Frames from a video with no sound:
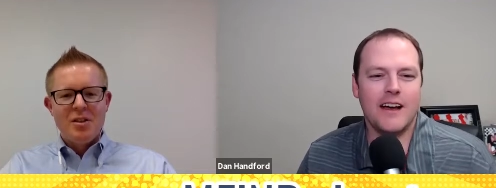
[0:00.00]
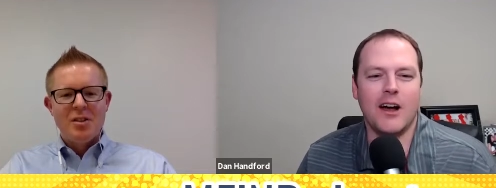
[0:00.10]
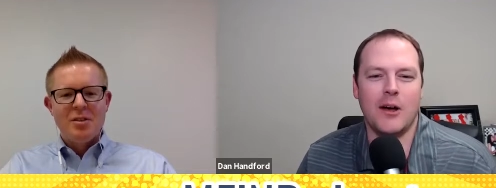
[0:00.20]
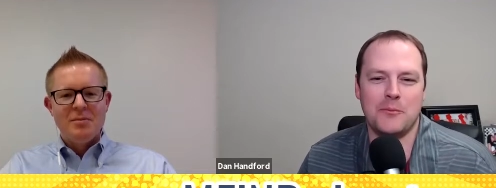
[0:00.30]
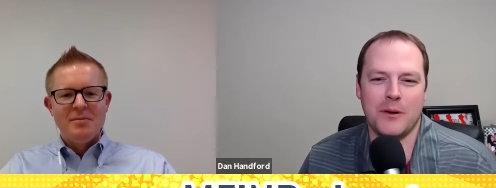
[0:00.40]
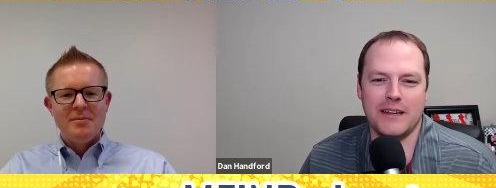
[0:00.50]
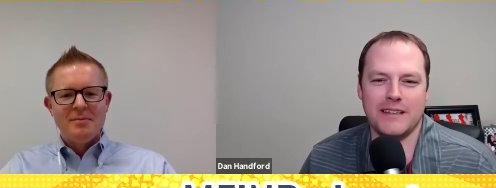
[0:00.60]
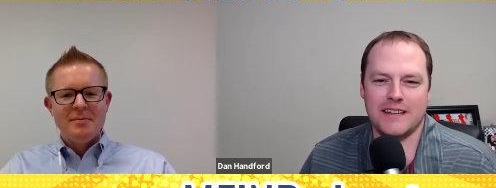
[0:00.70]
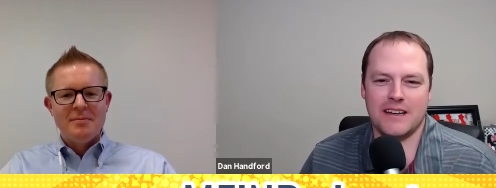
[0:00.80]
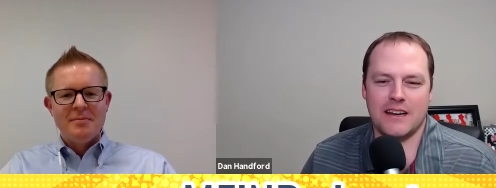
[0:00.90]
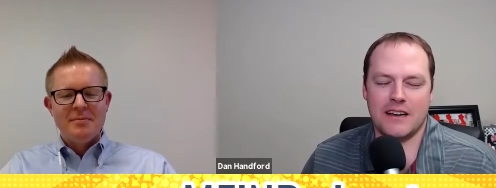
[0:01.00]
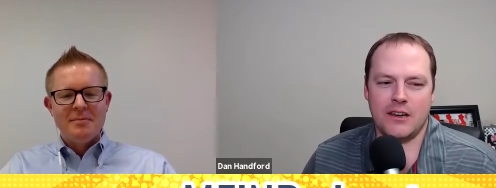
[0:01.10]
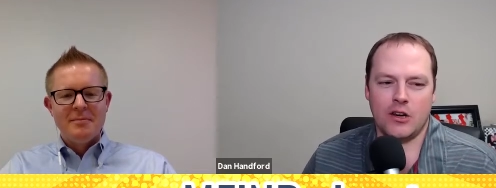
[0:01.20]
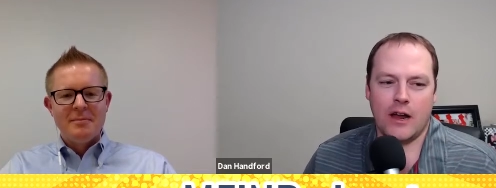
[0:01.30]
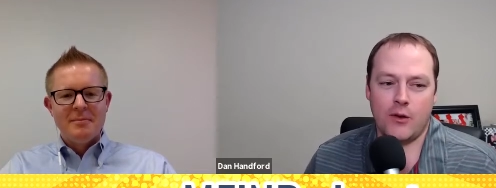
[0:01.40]
Speaker 1: Um, but uh,
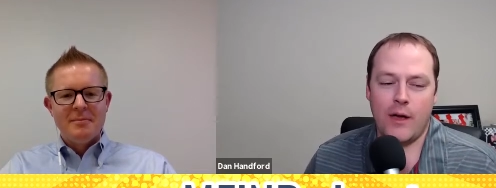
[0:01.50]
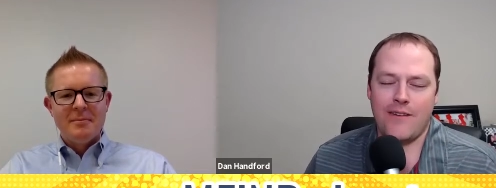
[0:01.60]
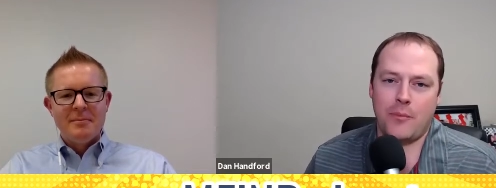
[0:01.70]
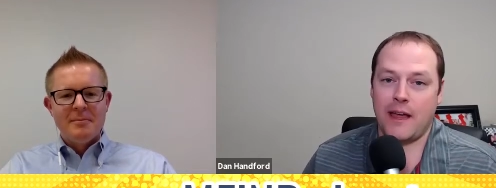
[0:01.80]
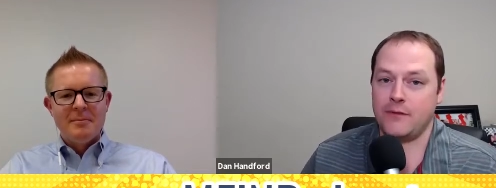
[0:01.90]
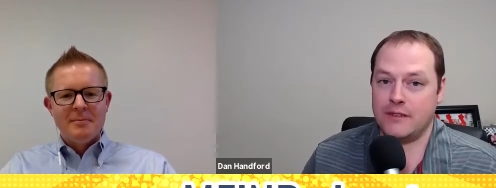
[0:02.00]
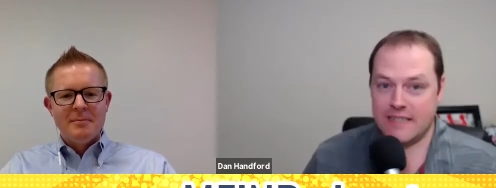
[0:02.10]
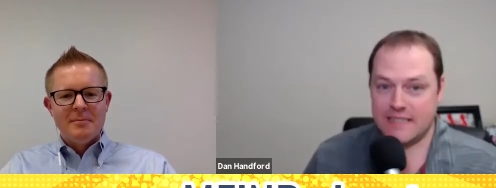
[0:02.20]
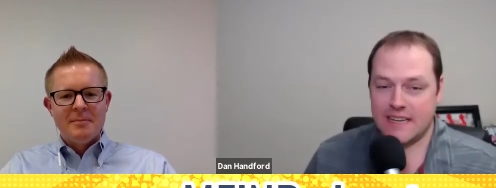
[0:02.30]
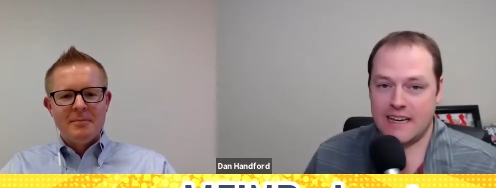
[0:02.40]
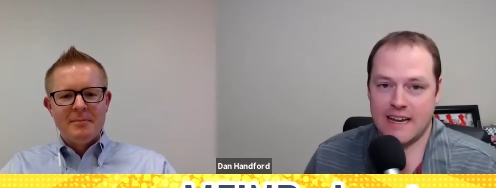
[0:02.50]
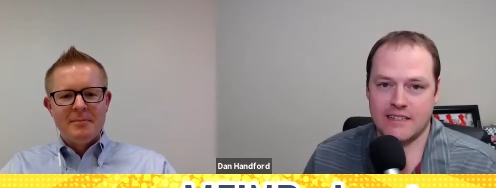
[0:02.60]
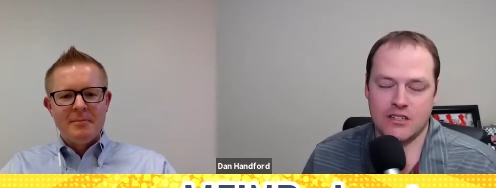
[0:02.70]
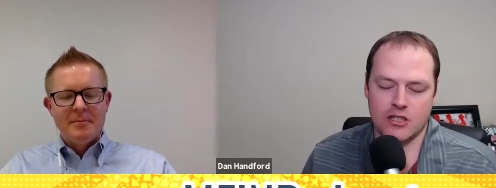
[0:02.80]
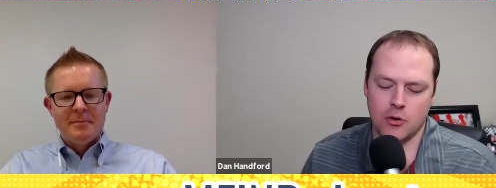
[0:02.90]
you know you have a painful
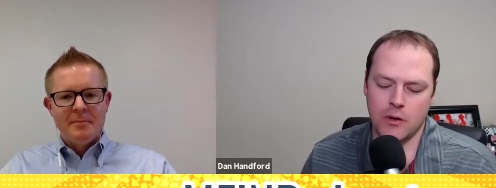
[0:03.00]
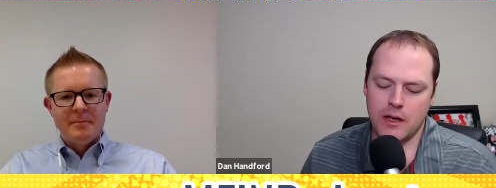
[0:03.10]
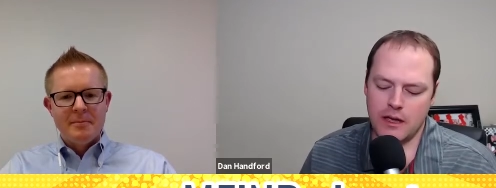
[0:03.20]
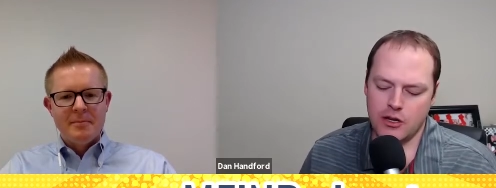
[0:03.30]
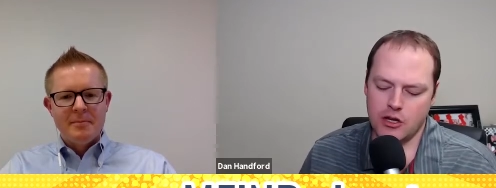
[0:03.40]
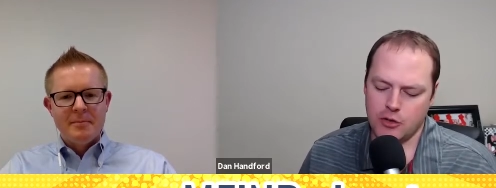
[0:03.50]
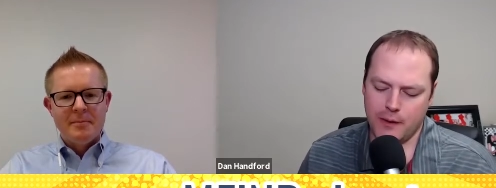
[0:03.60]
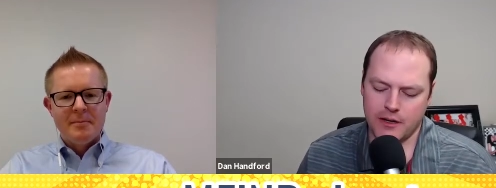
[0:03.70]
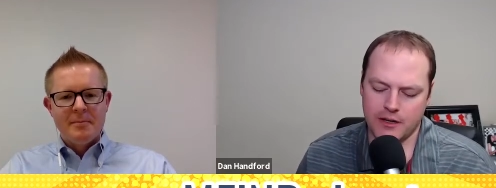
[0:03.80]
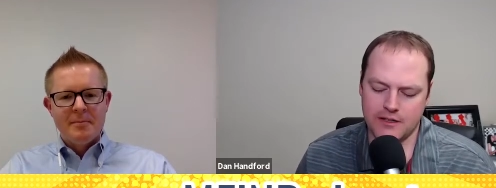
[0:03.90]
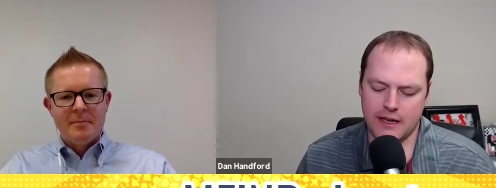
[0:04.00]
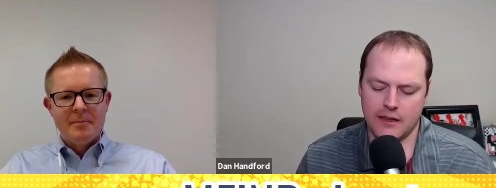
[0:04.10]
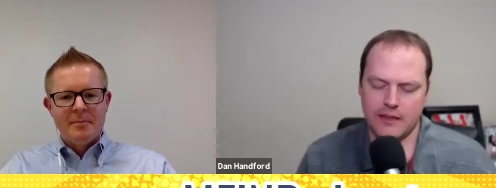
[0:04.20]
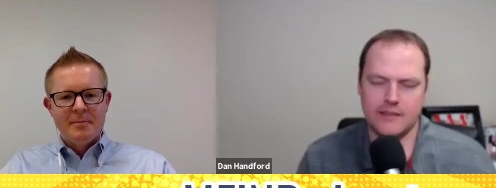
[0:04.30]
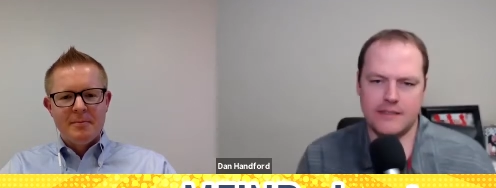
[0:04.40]
disconnect, and so you know to be able to
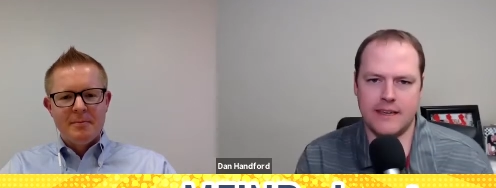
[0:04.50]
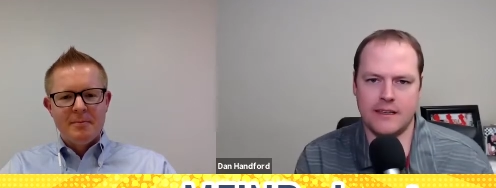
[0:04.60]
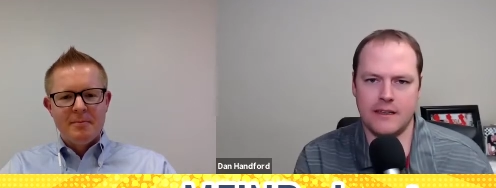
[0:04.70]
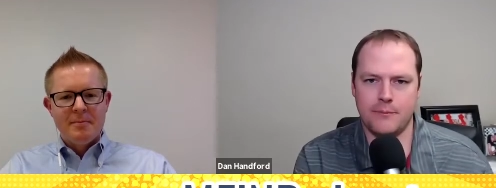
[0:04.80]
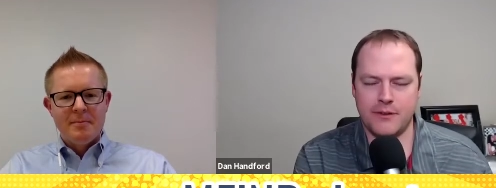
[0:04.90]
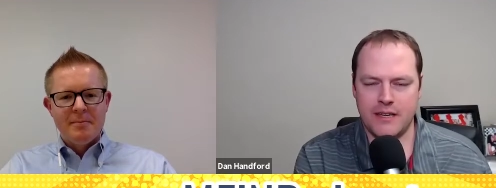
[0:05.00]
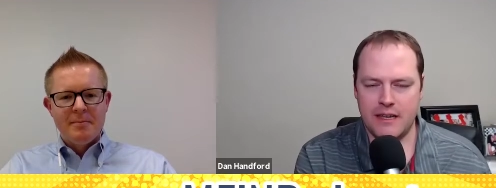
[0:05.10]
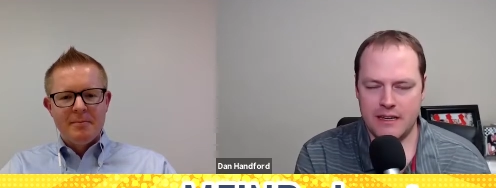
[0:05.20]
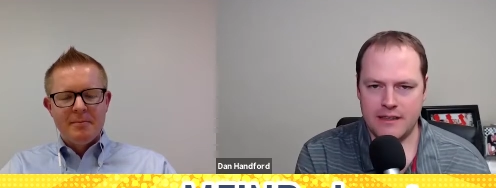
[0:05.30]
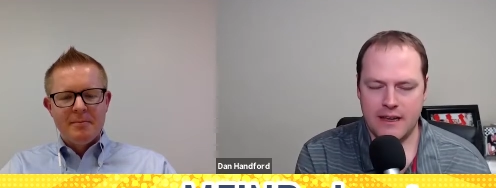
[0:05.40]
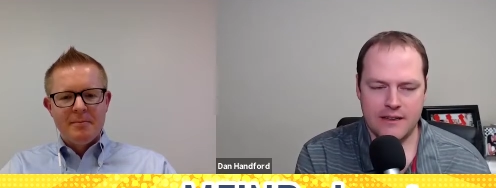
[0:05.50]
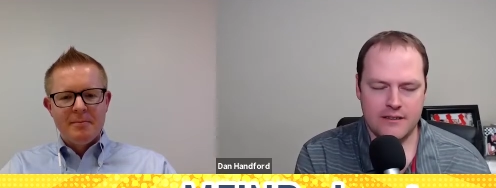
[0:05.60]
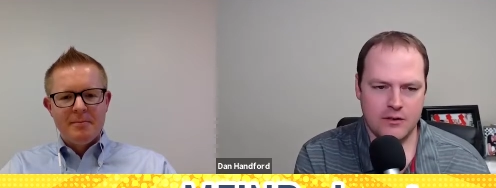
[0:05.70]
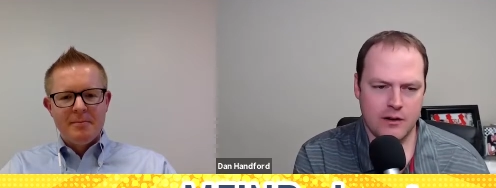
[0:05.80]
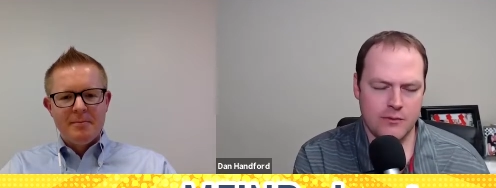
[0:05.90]
tell a tell a tenant that
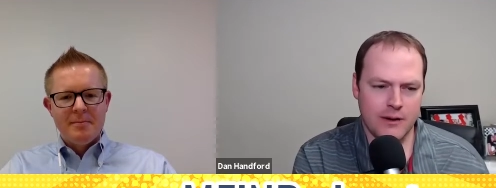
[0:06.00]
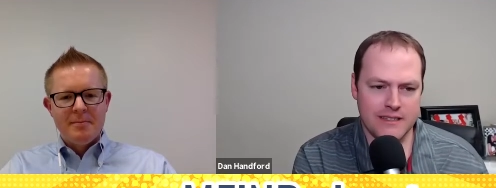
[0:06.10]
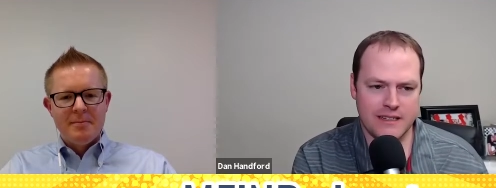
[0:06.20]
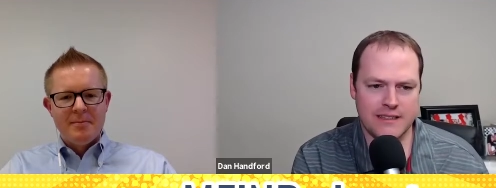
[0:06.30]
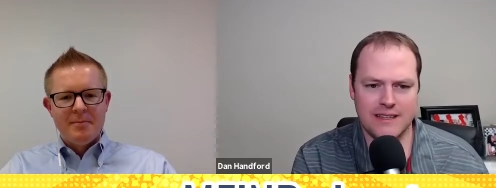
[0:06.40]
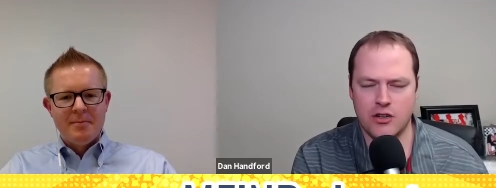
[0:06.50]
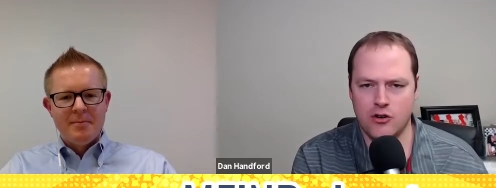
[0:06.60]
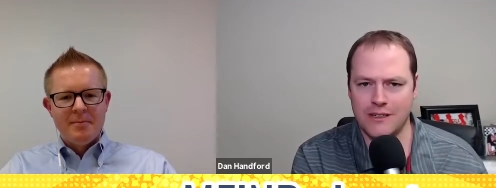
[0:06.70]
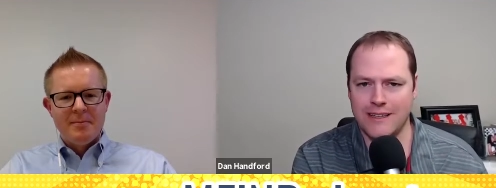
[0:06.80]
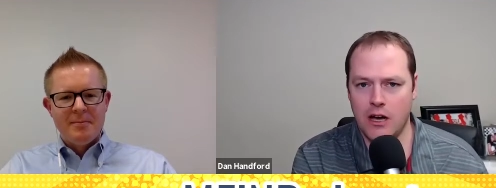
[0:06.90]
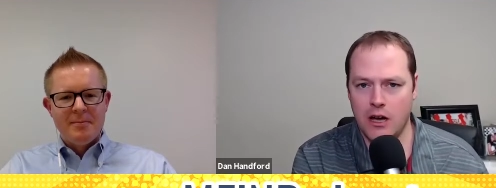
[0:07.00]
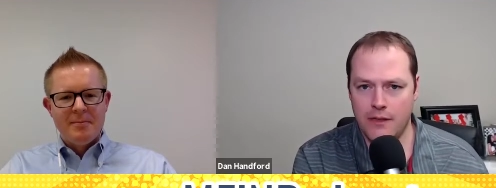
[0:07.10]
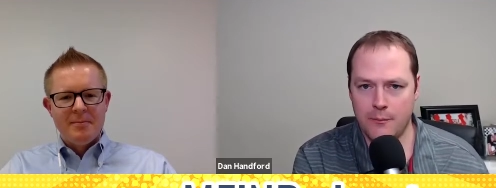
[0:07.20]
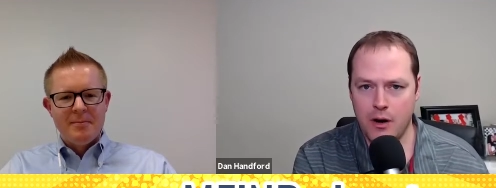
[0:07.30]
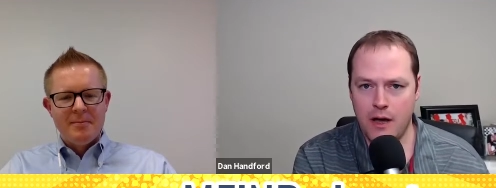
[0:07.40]
or a resident that's currently on
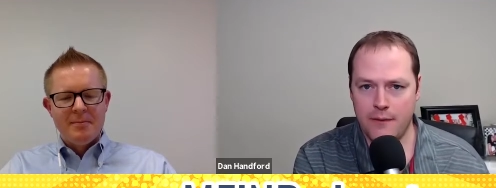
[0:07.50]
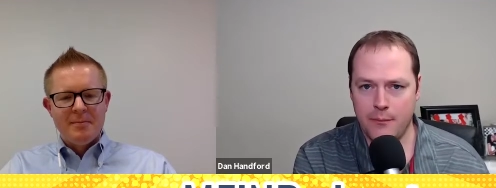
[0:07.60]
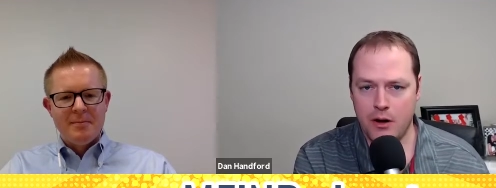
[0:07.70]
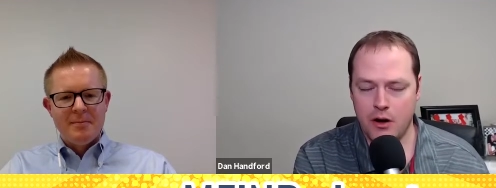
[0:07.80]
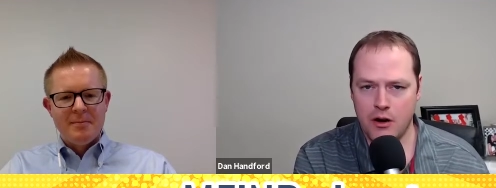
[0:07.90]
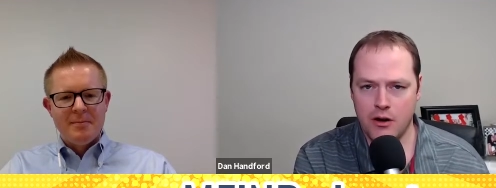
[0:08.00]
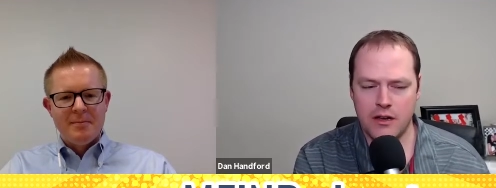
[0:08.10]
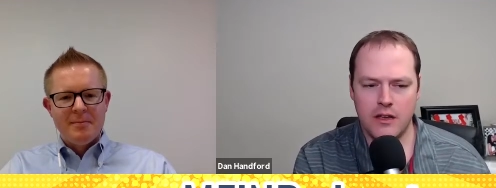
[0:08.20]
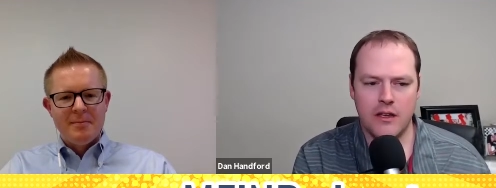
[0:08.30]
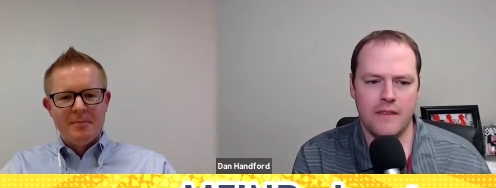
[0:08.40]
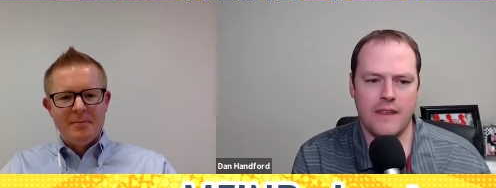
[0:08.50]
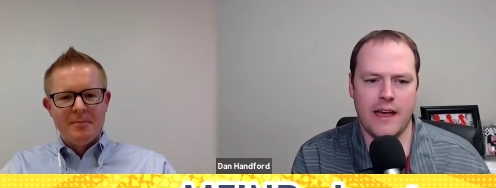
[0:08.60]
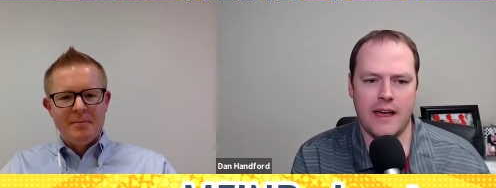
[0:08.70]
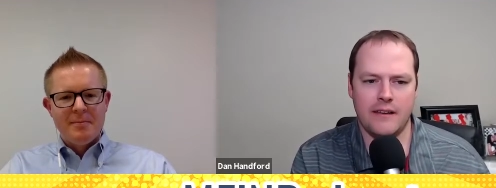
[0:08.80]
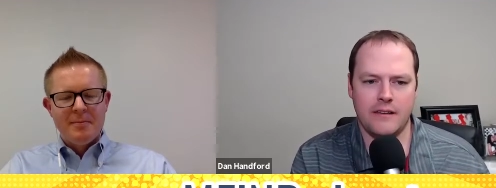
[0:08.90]
the on the park
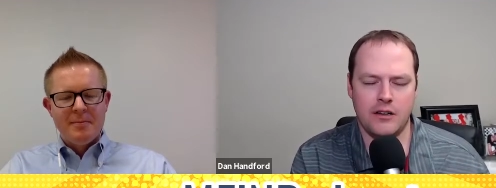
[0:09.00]
that you